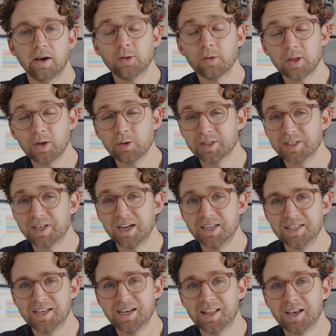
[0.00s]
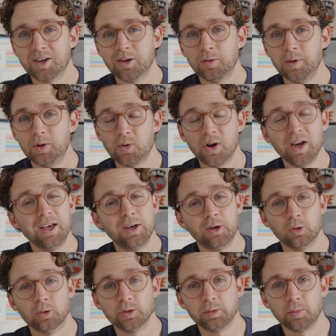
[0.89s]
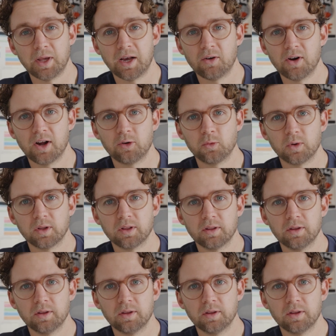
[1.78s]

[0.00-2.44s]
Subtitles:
I thought that was an idea that could be really cool to play around with.